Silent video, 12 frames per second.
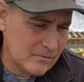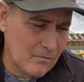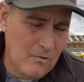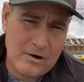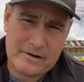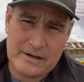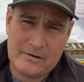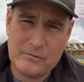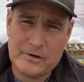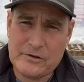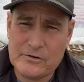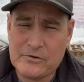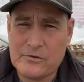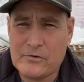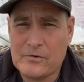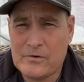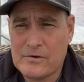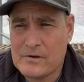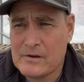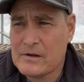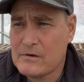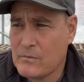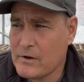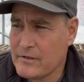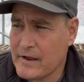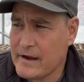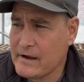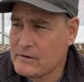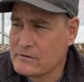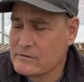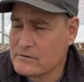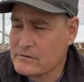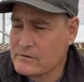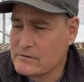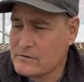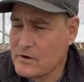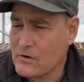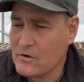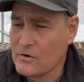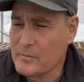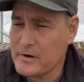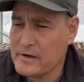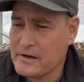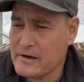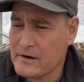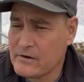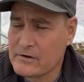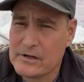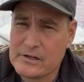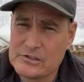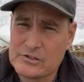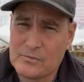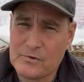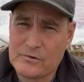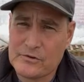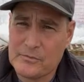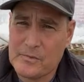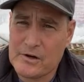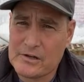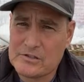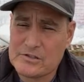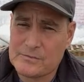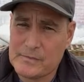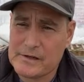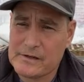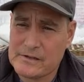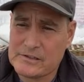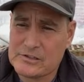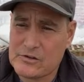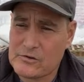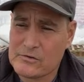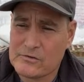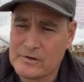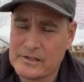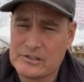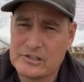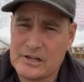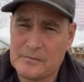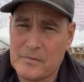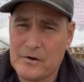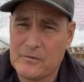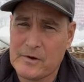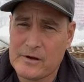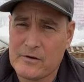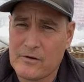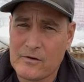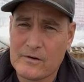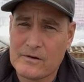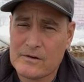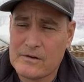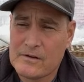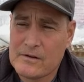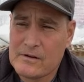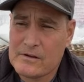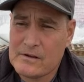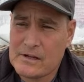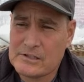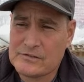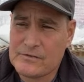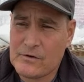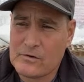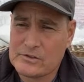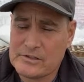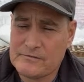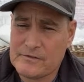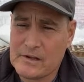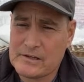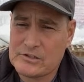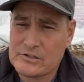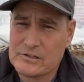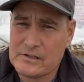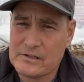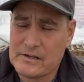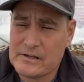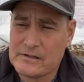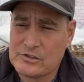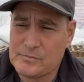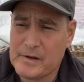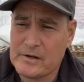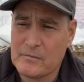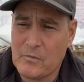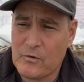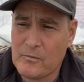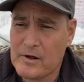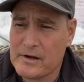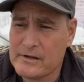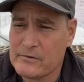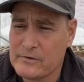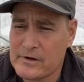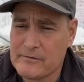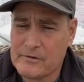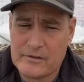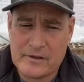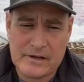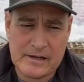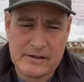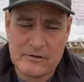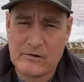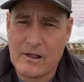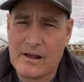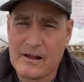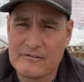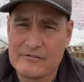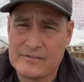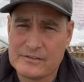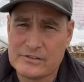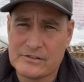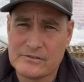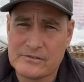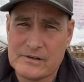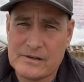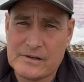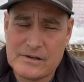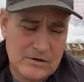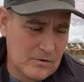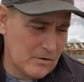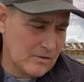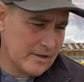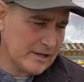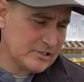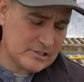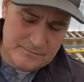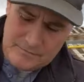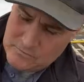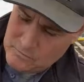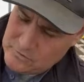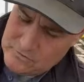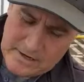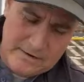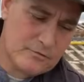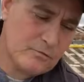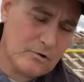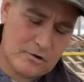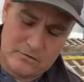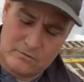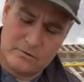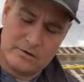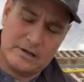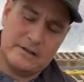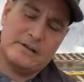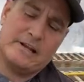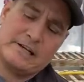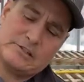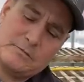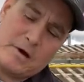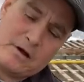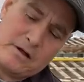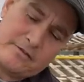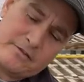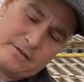What can we do without harming our customer too much, because they're in the same boat we are as far as inflation and spending more money on everything in their life. So that's something we're going to have to work on in the next month.